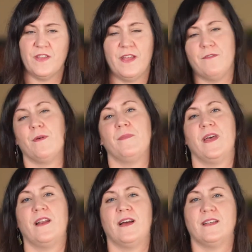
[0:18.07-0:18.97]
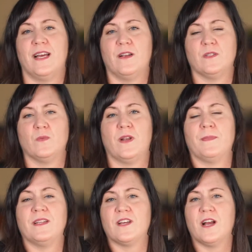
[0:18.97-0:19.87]
and then from then on down is what I'm
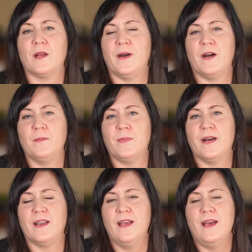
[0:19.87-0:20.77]
going to talk about. But